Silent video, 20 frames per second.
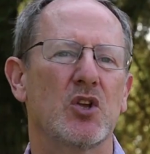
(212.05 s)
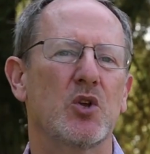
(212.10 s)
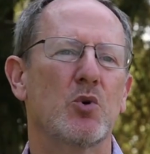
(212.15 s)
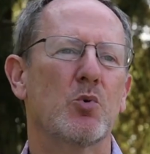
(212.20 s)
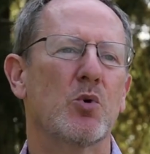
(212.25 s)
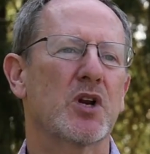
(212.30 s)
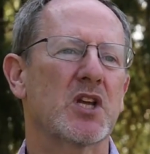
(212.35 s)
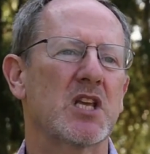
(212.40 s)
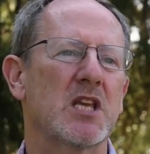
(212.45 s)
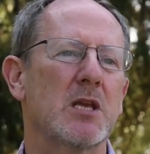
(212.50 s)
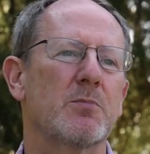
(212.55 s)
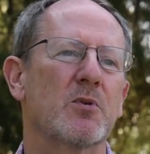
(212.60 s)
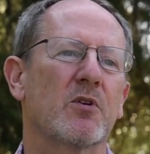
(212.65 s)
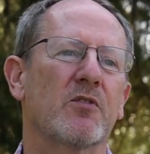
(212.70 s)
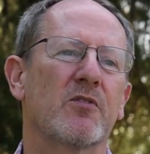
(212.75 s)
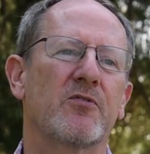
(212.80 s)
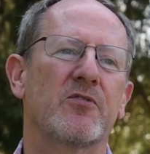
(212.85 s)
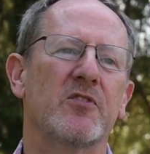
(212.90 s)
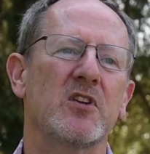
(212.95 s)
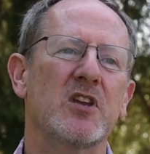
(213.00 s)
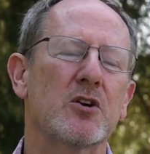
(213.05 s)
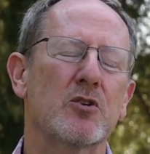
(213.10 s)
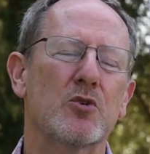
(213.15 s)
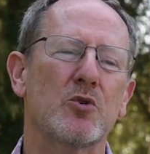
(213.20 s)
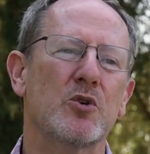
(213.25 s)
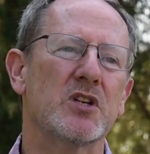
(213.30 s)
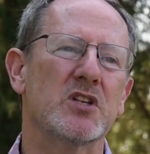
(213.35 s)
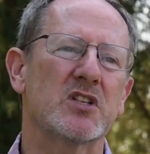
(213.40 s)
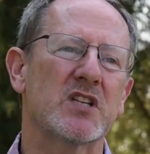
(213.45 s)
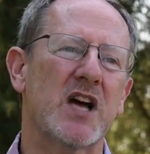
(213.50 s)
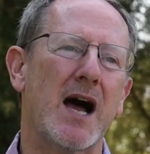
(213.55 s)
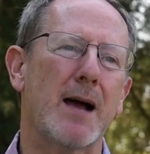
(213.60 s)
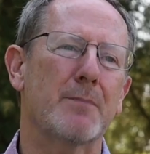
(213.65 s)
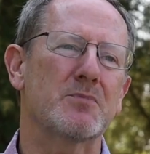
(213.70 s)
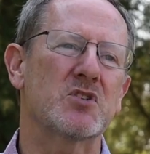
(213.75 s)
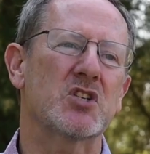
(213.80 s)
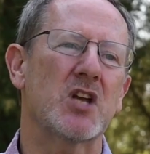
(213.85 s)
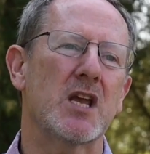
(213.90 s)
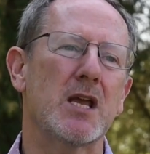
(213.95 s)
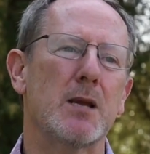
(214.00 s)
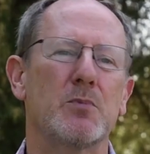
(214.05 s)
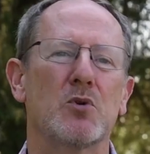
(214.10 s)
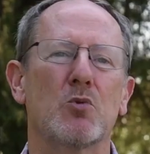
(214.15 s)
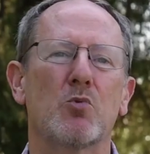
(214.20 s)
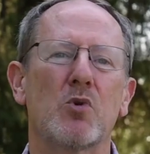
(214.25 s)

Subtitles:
You want to keep your vehicle in top shape.